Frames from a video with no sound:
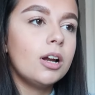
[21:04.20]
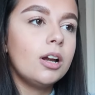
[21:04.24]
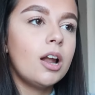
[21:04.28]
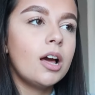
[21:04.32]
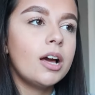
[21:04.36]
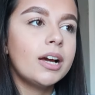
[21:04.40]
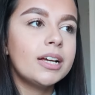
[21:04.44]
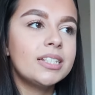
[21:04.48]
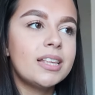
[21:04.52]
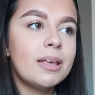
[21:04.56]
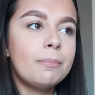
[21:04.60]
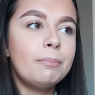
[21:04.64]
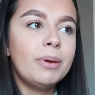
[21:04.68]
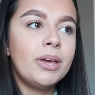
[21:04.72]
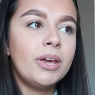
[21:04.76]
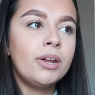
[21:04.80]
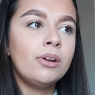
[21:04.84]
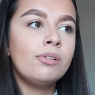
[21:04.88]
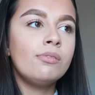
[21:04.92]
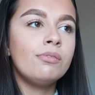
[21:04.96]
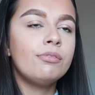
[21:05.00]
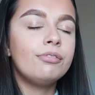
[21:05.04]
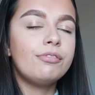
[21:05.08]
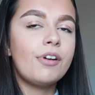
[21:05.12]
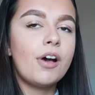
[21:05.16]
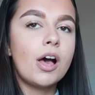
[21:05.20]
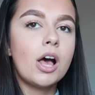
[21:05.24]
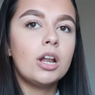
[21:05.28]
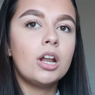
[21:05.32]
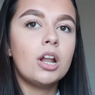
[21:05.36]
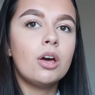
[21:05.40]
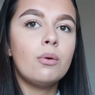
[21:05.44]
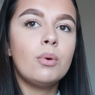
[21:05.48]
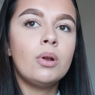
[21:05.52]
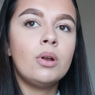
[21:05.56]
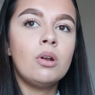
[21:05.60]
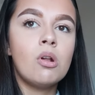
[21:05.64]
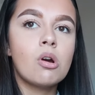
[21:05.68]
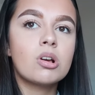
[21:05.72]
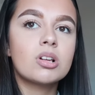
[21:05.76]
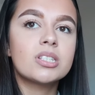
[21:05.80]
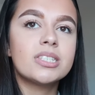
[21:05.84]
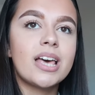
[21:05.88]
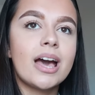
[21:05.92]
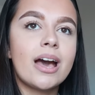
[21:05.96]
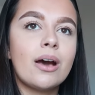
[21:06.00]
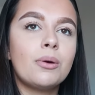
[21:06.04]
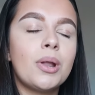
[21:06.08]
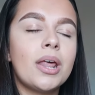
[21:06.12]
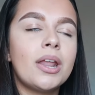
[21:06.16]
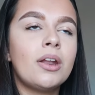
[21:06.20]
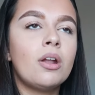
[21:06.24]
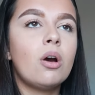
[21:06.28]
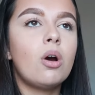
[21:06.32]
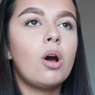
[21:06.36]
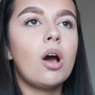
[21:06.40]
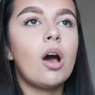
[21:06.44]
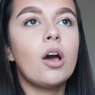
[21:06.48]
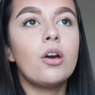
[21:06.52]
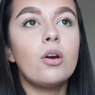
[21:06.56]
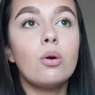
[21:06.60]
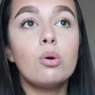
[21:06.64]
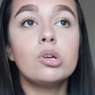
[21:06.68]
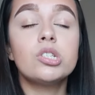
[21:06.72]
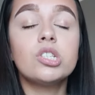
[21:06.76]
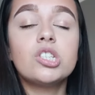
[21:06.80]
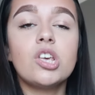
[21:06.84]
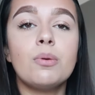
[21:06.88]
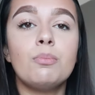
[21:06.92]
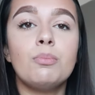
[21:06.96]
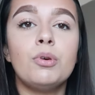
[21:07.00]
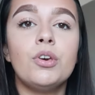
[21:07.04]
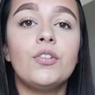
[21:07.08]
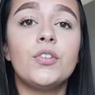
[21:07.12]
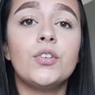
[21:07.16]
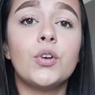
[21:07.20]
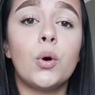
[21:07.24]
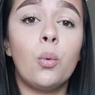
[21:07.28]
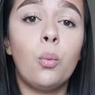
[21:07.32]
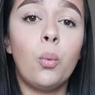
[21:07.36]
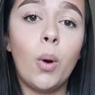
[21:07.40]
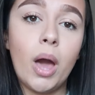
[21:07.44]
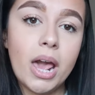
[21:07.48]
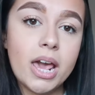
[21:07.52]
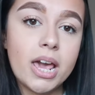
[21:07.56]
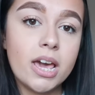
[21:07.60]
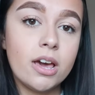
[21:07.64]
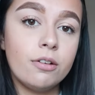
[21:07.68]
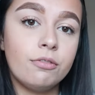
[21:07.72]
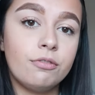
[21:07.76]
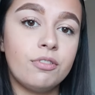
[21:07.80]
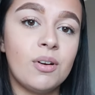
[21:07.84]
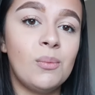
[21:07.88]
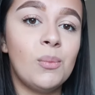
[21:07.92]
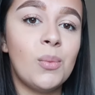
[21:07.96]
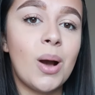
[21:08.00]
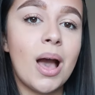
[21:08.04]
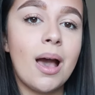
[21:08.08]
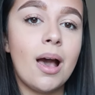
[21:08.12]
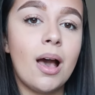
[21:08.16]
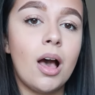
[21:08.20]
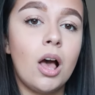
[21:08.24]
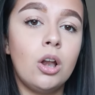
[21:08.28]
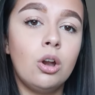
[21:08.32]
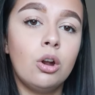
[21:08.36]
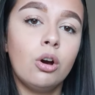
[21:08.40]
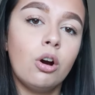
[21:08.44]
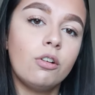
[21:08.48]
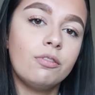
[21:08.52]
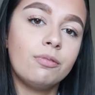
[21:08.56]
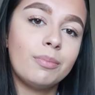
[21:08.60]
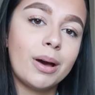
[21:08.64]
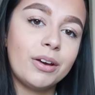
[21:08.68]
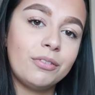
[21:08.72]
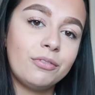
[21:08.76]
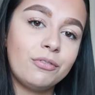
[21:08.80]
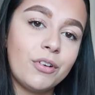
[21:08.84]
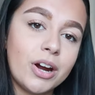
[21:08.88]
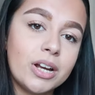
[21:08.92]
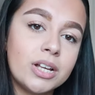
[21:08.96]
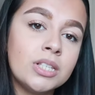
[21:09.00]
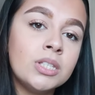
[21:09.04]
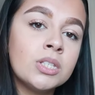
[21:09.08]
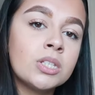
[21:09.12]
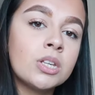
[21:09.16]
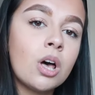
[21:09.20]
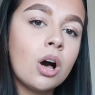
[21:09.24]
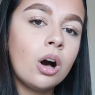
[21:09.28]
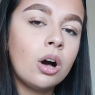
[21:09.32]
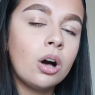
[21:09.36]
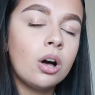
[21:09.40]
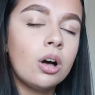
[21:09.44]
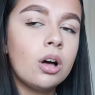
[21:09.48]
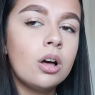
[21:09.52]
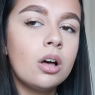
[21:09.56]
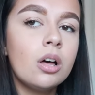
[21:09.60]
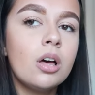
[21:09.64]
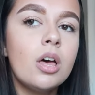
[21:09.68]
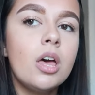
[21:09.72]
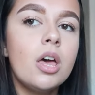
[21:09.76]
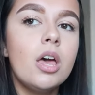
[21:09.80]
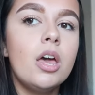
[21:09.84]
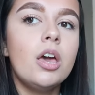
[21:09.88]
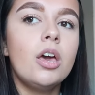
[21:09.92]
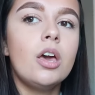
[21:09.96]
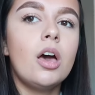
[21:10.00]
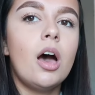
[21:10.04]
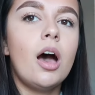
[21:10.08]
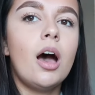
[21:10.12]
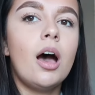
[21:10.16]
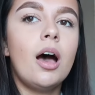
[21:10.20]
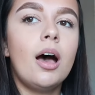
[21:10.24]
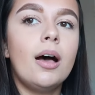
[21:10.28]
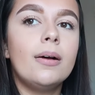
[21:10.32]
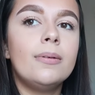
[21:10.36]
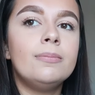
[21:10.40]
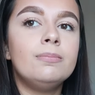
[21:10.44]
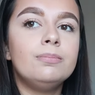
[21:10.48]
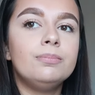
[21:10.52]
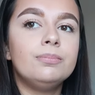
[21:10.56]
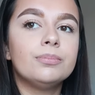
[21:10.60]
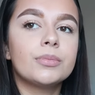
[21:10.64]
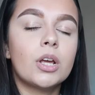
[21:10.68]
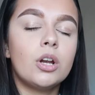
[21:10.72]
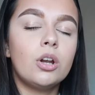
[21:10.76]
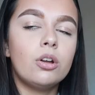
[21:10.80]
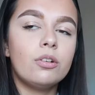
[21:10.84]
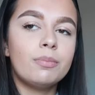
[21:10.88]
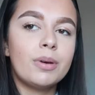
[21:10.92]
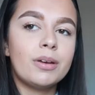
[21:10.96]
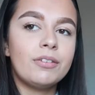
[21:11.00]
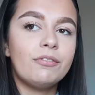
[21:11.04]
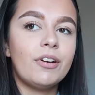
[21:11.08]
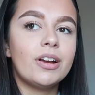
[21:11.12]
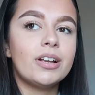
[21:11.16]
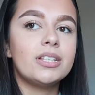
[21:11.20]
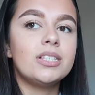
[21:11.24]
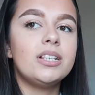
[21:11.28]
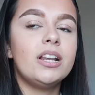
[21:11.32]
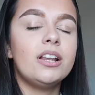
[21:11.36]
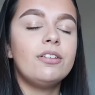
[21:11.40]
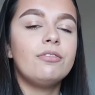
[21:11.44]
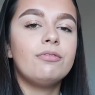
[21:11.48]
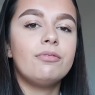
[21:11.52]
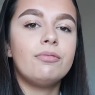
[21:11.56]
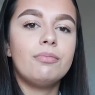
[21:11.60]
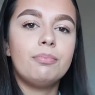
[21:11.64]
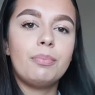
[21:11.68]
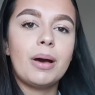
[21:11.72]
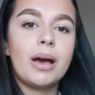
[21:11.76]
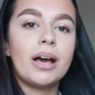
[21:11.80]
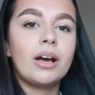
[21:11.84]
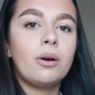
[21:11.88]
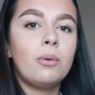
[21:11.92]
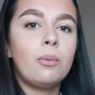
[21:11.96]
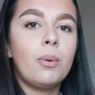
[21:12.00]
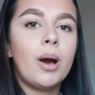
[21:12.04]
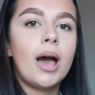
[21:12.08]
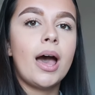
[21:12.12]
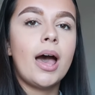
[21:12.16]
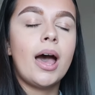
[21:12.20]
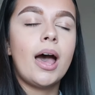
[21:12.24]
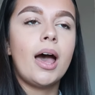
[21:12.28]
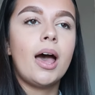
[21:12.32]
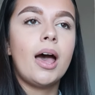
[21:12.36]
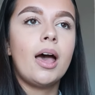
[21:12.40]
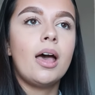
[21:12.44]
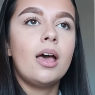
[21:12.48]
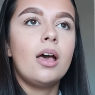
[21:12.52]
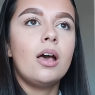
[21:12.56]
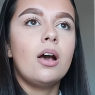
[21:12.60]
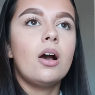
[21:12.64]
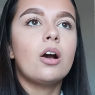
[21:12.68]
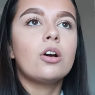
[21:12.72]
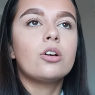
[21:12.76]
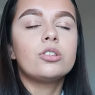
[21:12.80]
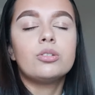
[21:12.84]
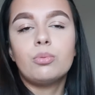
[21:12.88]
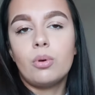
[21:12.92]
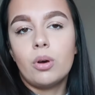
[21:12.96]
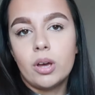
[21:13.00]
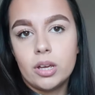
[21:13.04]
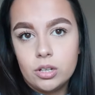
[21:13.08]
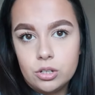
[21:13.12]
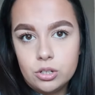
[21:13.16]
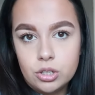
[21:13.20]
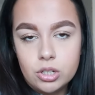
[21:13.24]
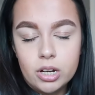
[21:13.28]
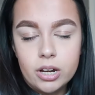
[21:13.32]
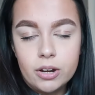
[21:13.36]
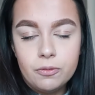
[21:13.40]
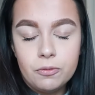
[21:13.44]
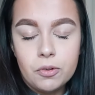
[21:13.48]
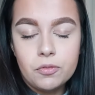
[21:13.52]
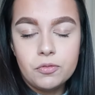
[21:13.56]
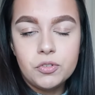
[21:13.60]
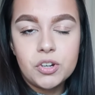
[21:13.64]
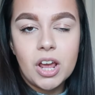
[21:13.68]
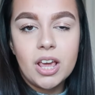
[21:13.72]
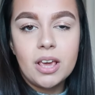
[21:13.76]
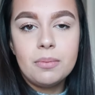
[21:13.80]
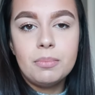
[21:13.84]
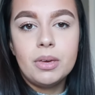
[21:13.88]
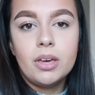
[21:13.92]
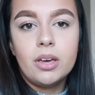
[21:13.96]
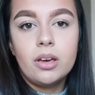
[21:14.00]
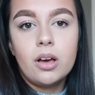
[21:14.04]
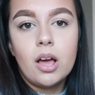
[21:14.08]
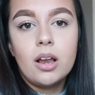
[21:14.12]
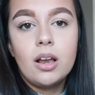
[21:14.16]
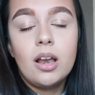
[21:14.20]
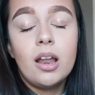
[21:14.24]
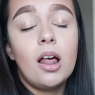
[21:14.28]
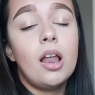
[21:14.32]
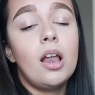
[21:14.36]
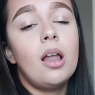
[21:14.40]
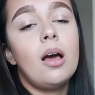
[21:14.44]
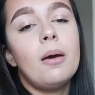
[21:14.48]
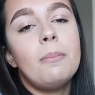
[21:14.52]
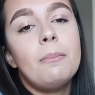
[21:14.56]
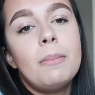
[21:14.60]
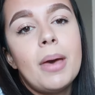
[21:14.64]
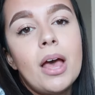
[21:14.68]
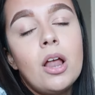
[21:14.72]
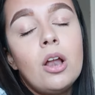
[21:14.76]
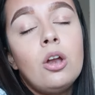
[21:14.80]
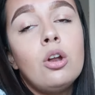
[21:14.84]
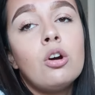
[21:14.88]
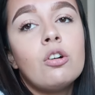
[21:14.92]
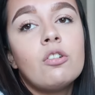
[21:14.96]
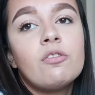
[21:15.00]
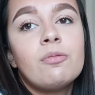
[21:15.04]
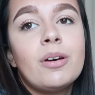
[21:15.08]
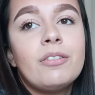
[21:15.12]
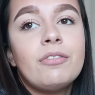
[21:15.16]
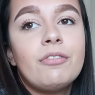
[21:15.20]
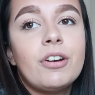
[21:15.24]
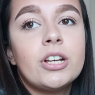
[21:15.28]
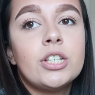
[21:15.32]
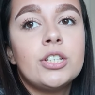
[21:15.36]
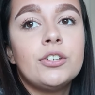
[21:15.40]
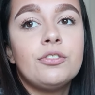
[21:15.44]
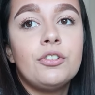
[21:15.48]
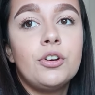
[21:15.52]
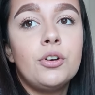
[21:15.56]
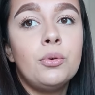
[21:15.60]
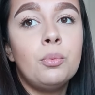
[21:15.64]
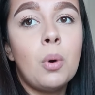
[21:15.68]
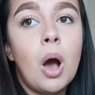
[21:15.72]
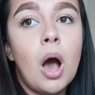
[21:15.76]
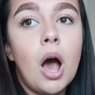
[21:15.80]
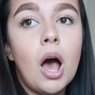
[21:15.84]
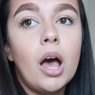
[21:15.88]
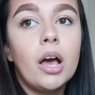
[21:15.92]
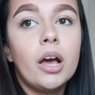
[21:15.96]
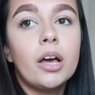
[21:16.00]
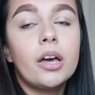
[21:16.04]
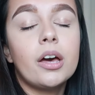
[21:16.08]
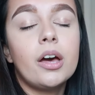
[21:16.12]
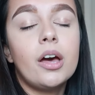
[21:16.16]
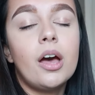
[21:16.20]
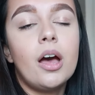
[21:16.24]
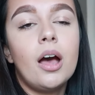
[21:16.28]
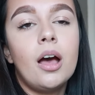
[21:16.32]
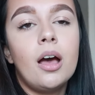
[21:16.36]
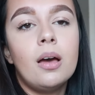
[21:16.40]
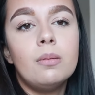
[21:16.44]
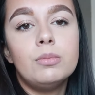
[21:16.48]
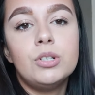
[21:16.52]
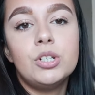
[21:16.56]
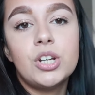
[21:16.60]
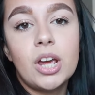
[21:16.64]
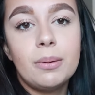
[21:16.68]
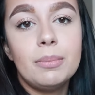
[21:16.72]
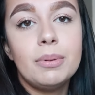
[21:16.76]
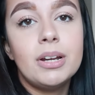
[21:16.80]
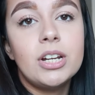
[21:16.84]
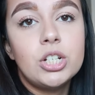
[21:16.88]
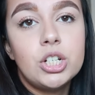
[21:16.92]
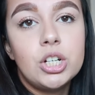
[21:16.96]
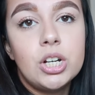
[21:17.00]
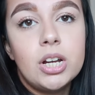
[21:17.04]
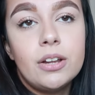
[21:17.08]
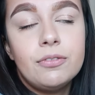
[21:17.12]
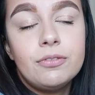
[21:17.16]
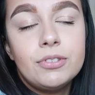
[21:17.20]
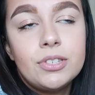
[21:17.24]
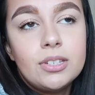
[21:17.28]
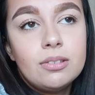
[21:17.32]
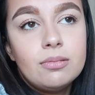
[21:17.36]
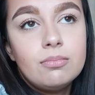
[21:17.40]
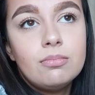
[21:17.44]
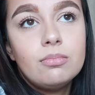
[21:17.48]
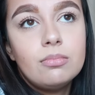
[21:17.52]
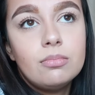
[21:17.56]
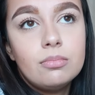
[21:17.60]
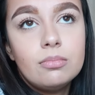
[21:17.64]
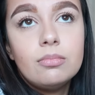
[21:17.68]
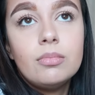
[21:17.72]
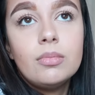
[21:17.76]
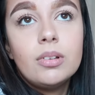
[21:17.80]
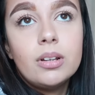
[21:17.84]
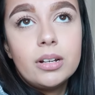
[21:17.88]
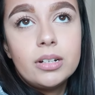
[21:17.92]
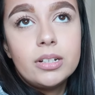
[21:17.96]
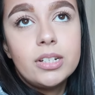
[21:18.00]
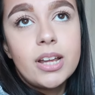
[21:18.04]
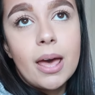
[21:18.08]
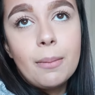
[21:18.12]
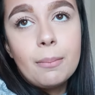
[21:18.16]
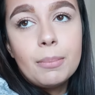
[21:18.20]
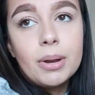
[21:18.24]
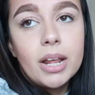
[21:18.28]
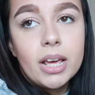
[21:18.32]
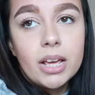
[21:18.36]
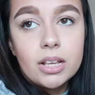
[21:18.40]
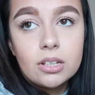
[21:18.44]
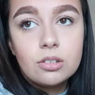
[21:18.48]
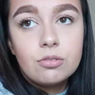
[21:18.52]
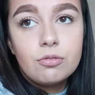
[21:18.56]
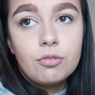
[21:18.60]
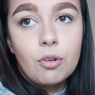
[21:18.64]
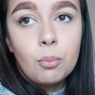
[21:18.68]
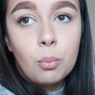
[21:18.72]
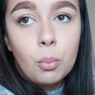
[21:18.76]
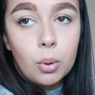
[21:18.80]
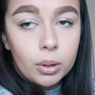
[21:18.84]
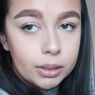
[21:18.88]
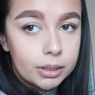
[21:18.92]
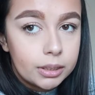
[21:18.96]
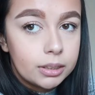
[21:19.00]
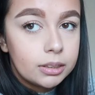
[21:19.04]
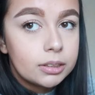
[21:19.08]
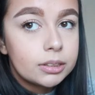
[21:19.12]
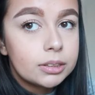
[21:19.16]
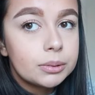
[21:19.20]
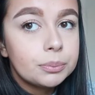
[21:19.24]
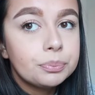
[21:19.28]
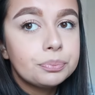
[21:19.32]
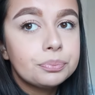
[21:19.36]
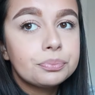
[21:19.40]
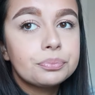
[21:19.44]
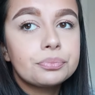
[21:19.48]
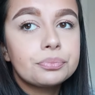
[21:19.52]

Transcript: like I said, being on furlough and lockdown, and I also moved away from where a lot of my friends are. Um, a lot of my friends live back where, because I used to live with Jamie, I, I met a lot of my friends through work. Um, Jamie literally lives 10 minutes from work.